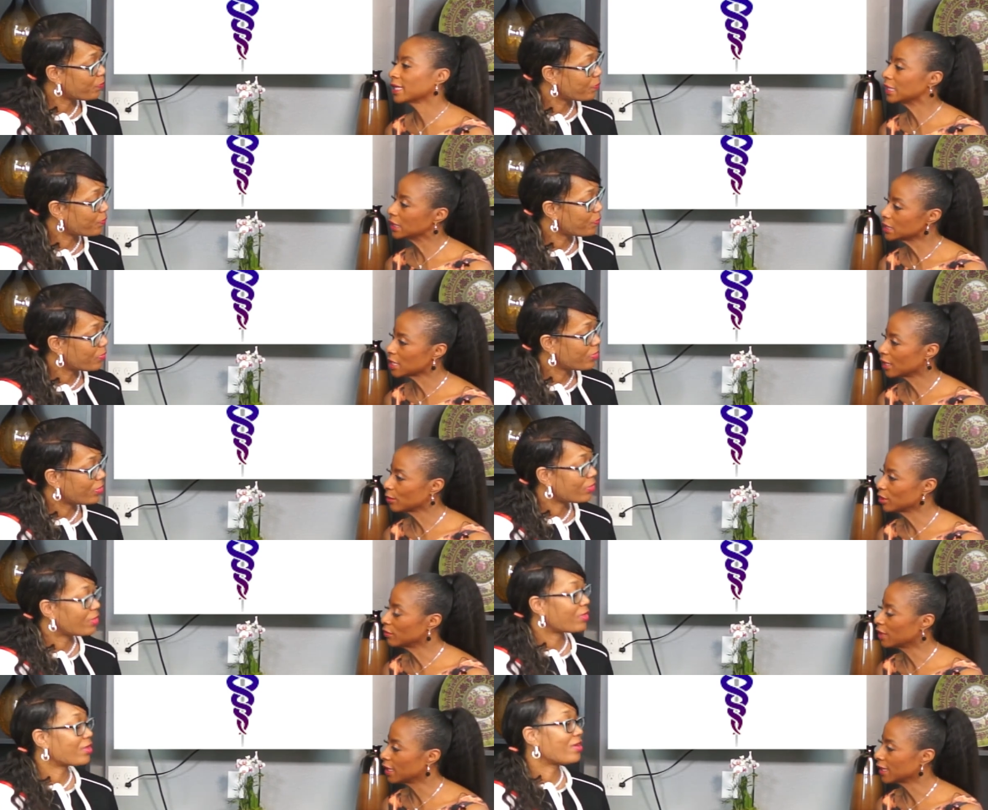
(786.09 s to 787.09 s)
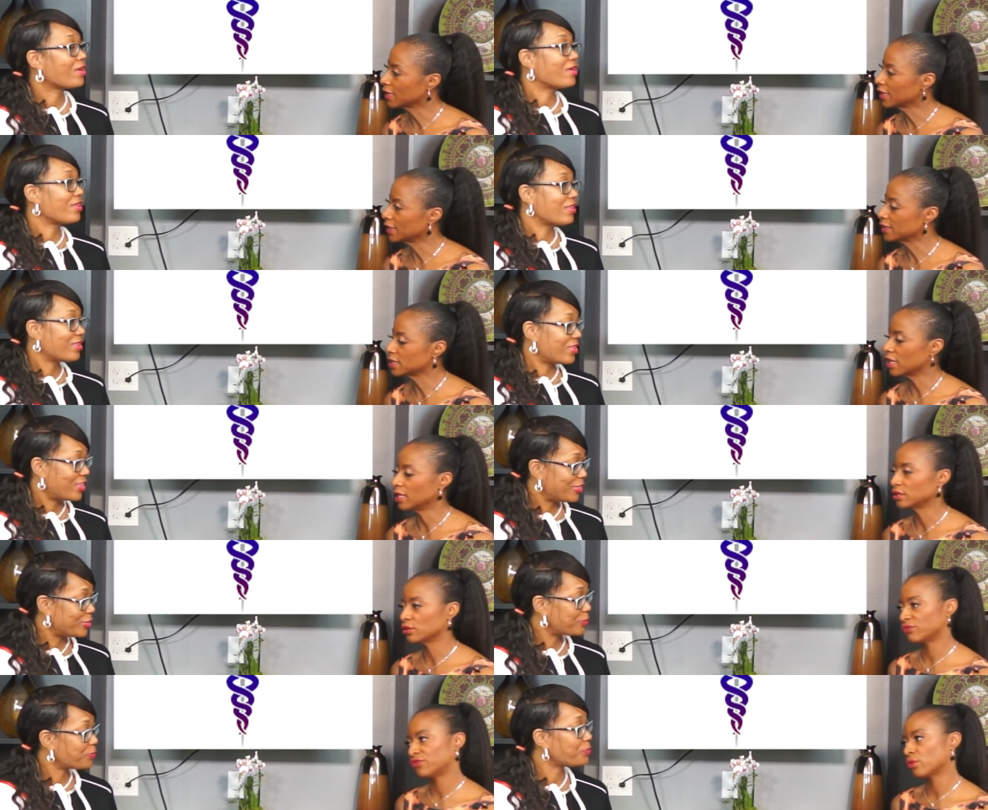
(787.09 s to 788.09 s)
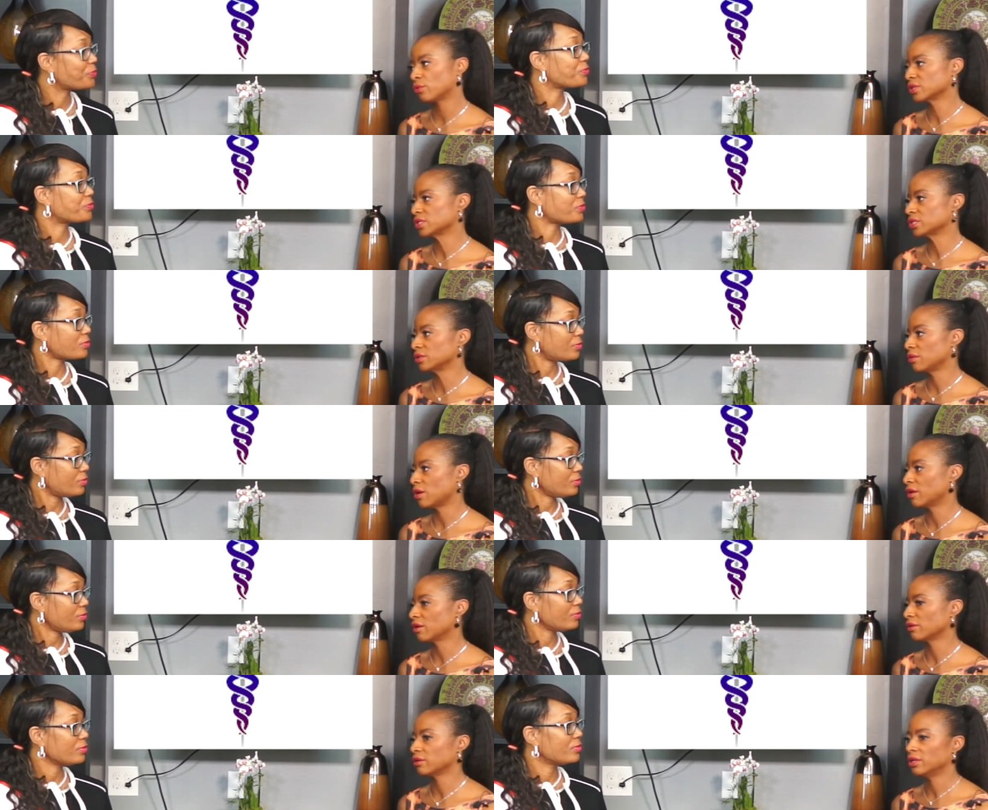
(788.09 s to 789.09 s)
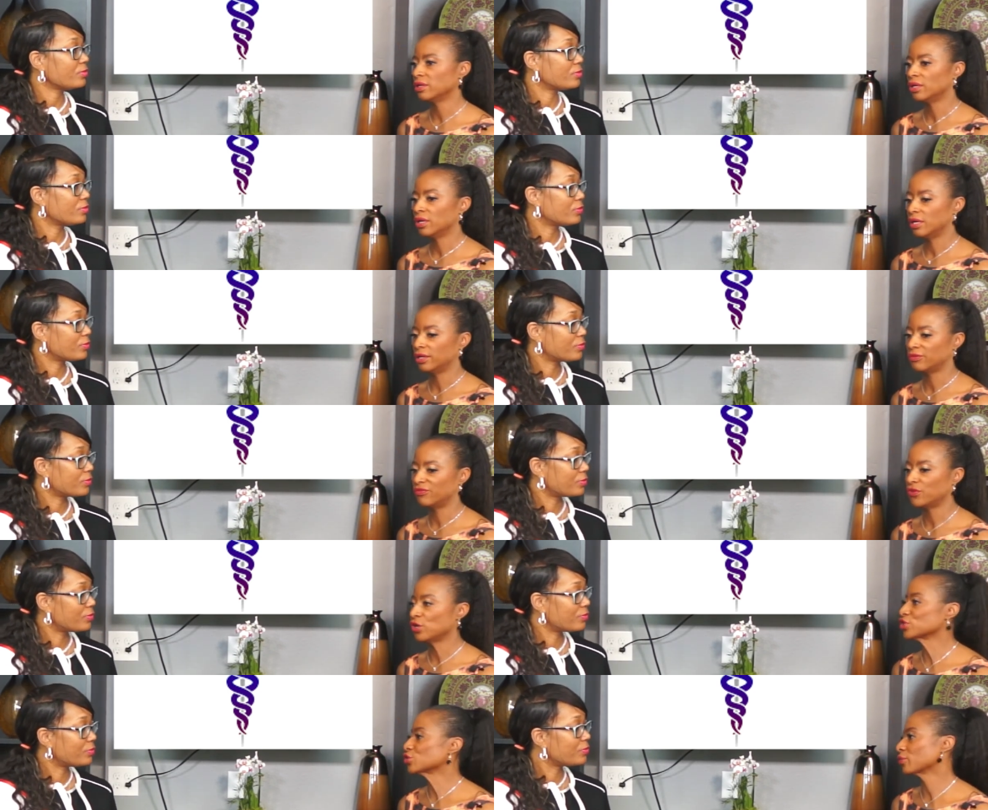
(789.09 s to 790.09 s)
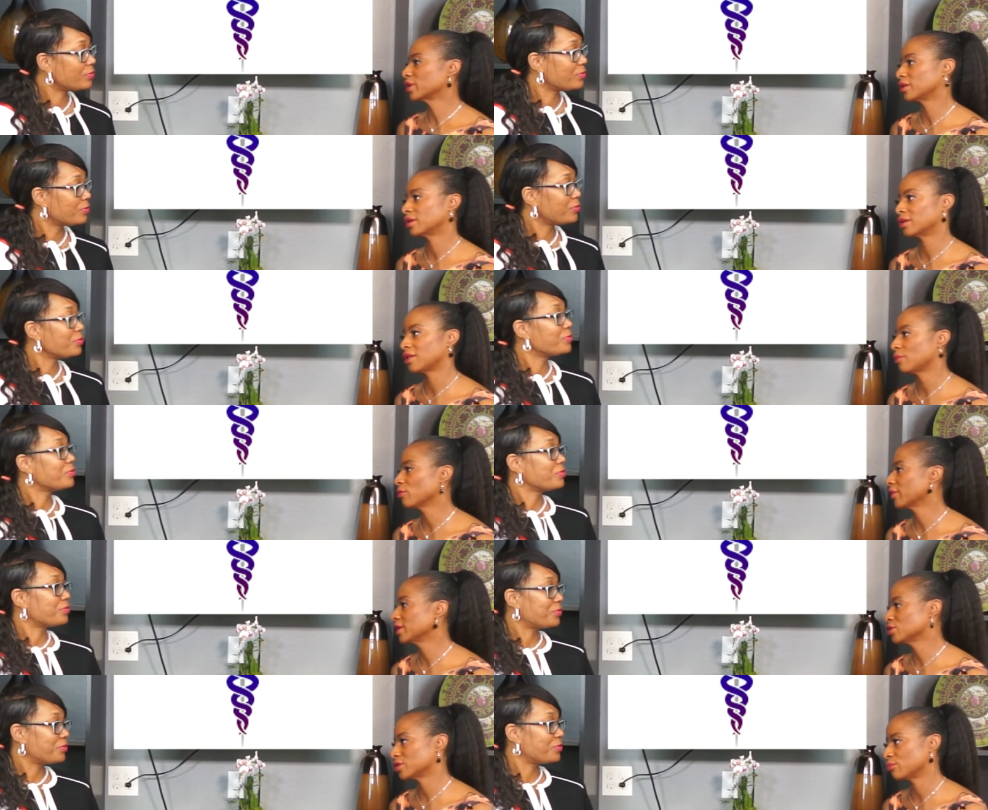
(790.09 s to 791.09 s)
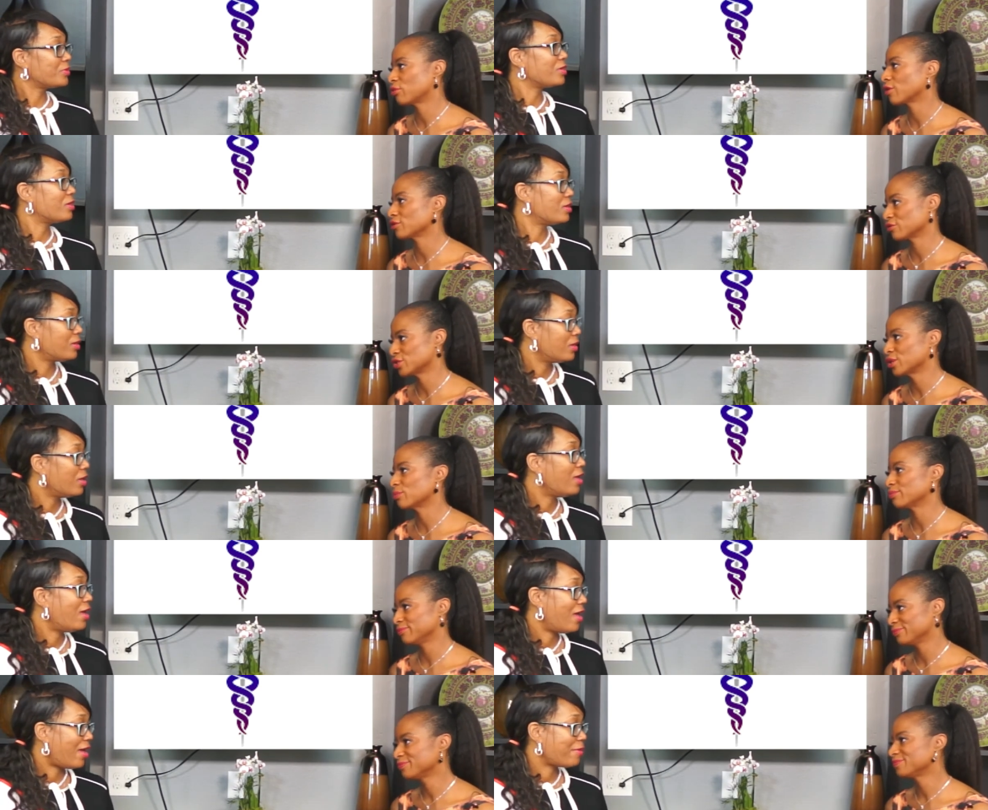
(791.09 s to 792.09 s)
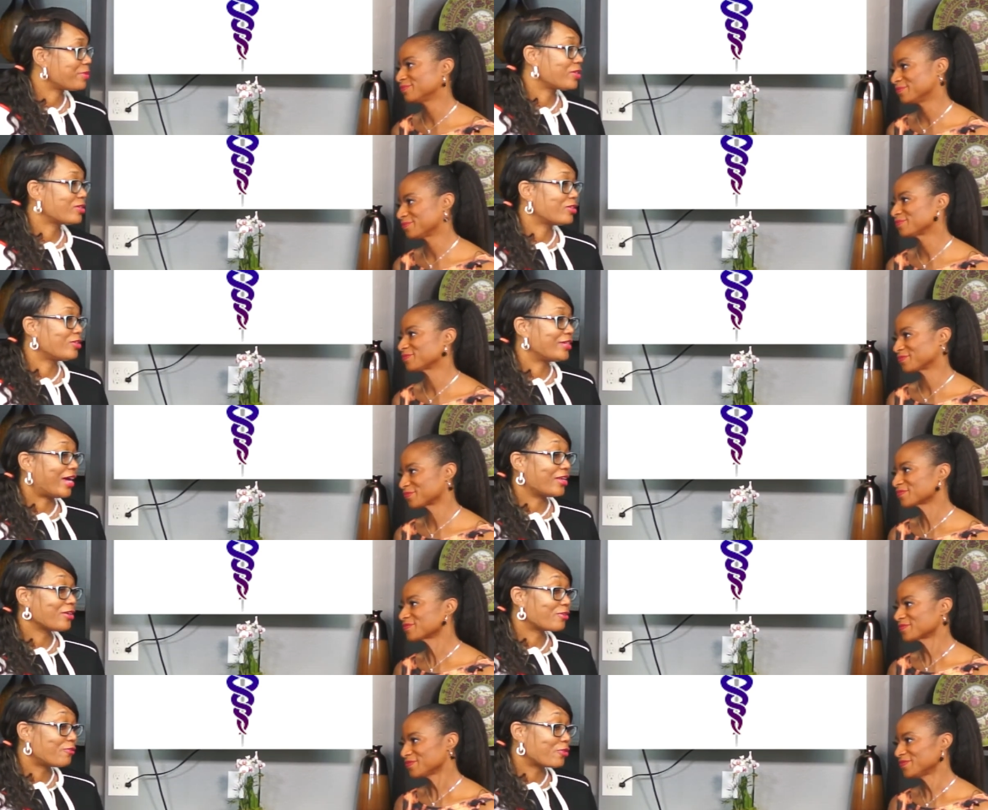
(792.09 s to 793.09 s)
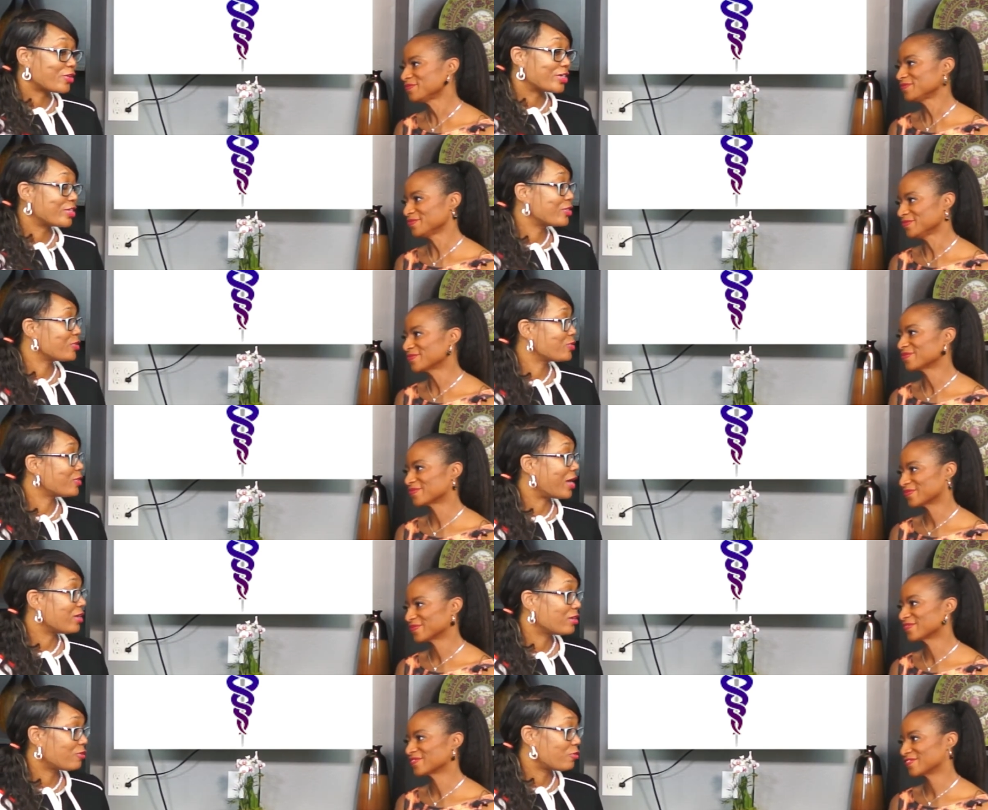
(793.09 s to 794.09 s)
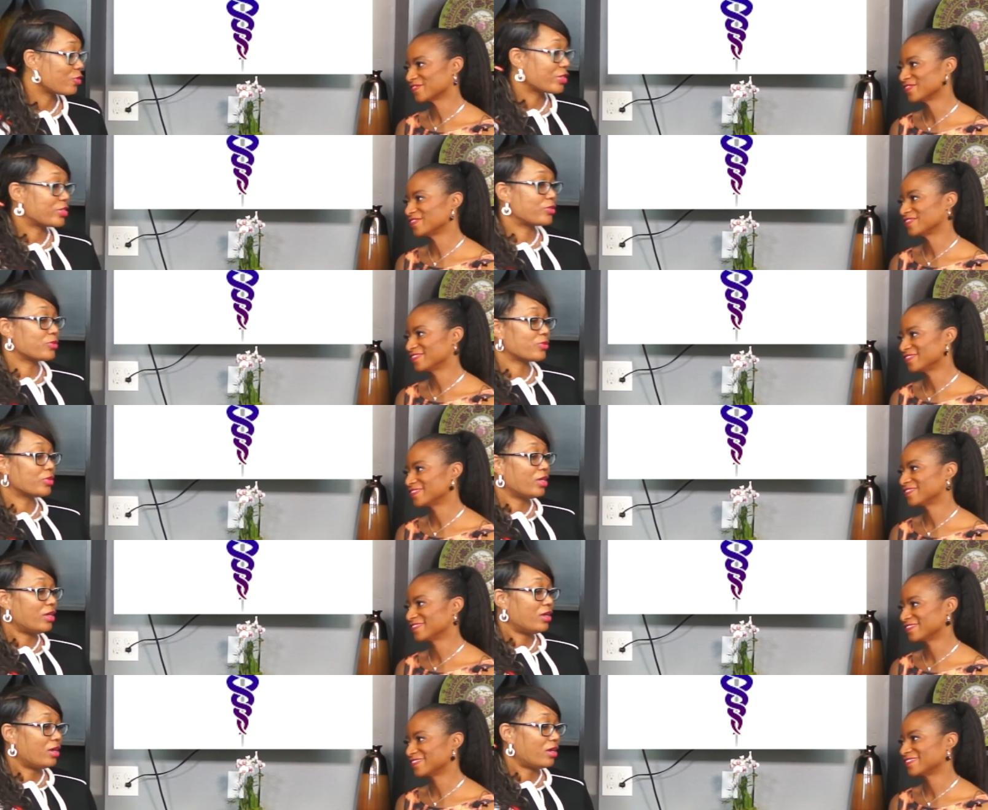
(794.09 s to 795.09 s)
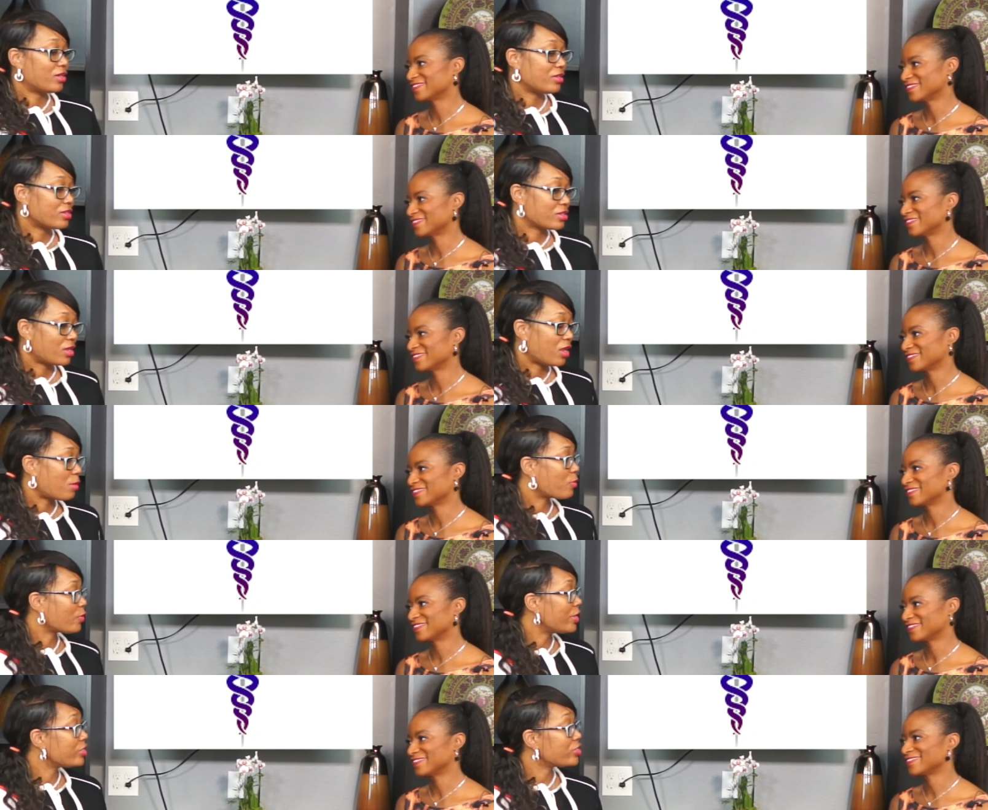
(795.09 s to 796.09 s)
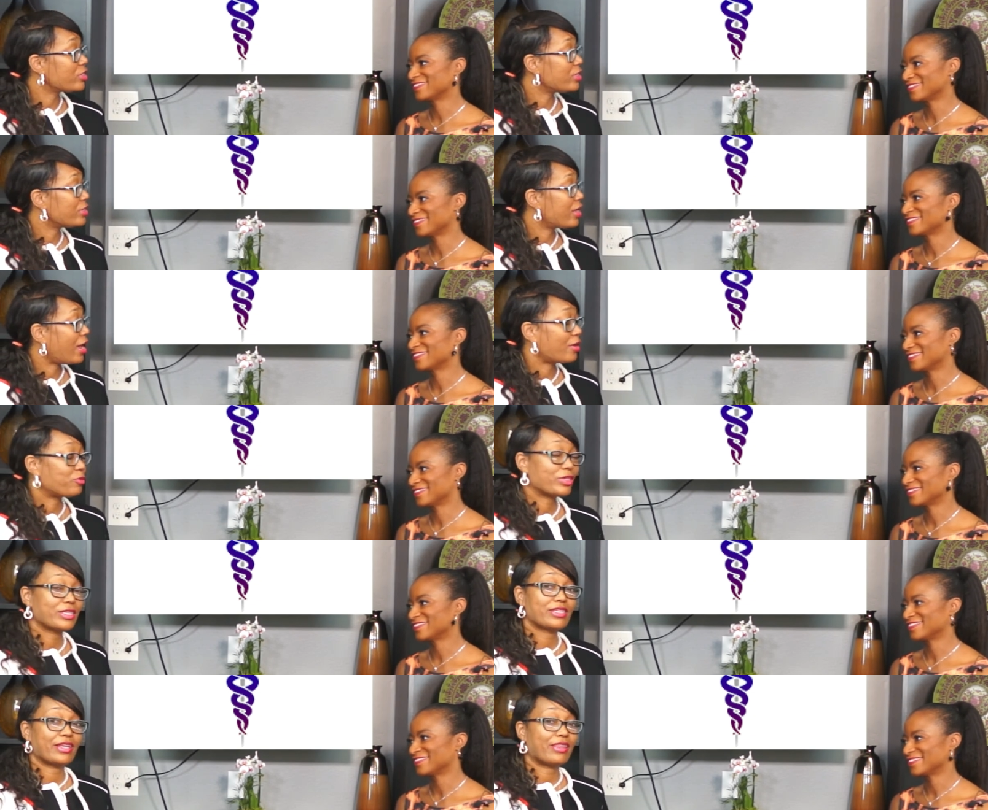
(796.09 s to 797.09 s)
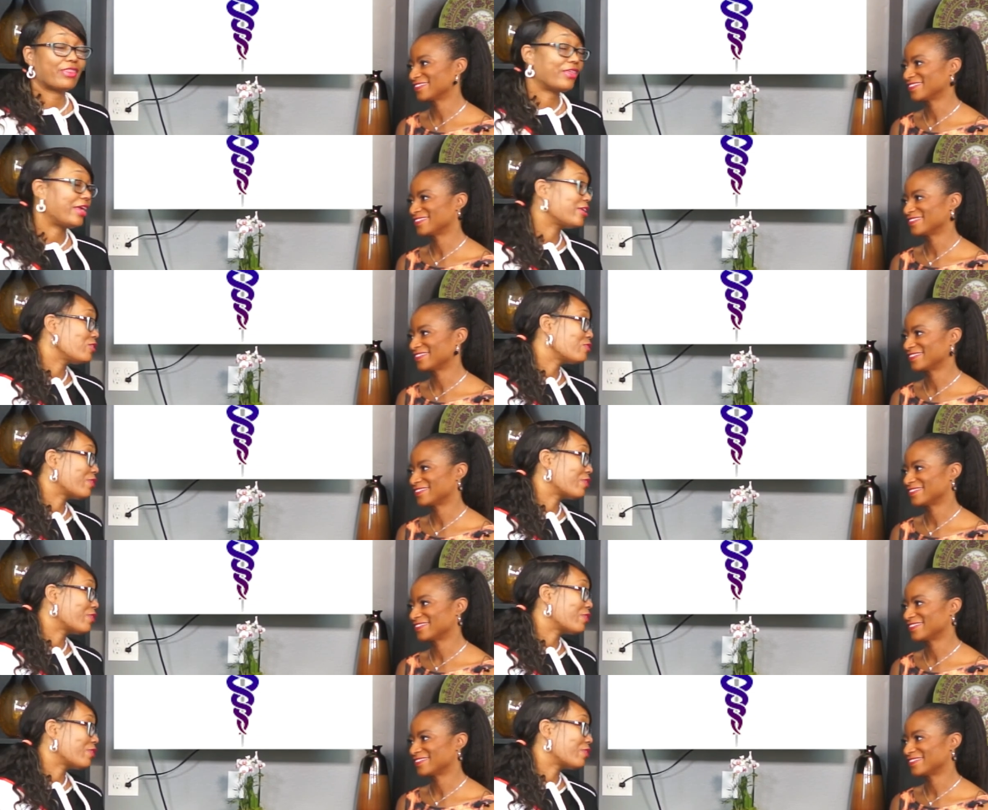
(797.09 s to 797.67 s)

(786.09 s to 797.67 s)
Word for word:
Speaker 1: anytime you like, and I look forward to our uh, fostering collaboration and partnership.
Speaker 2: Absolutely, I look forward to. I look forward to uh, this collaboration. I want to say thank you for